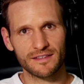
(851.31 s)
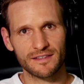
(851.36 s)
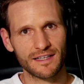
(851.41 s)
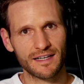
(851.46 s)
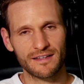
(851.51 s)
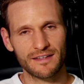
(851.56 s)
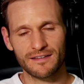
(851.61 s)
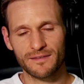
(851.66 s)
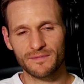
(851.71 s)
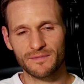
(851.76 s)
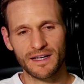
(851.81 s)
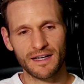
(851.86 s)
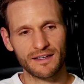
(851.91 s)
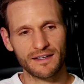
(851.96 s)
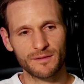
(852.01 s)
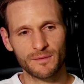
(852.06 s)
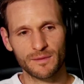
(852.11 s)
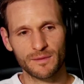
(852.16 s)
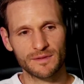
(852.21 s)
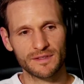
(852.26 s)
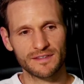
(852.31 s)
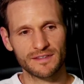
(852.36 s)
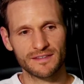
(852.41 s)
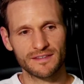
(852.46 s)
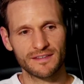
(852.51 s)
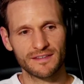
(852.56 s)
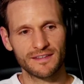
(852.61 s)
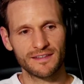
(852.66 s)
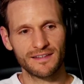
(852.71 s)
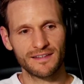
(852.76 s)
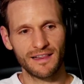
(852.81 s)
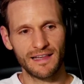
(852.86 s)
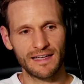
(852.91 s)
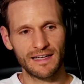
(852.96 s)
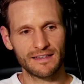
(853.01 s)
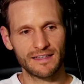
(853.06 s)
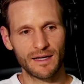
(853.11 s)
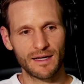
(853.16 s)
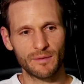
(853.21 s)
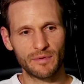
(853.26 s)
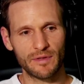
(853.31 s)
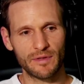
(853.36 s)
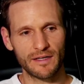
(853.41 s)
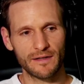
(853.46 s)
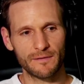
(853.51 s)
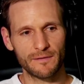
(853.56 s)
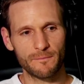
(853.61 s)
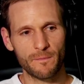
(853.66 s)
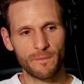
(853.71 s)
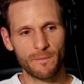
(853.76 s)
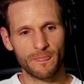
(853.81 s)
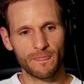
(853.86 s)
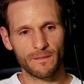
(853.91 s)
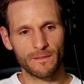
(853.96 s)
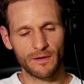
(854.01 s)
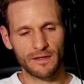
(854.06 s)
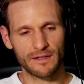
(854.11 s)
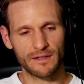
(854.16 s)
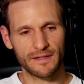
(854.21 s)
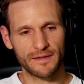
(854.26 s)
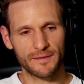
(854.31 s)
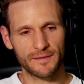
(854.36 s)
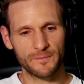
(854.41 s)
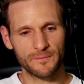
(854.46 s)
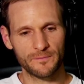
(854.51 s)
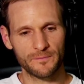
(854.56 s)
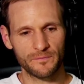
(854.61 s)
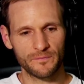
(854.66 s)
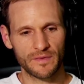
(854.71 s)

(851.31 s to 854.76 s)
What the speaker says: Like I'm not going to be able to land that plane right now.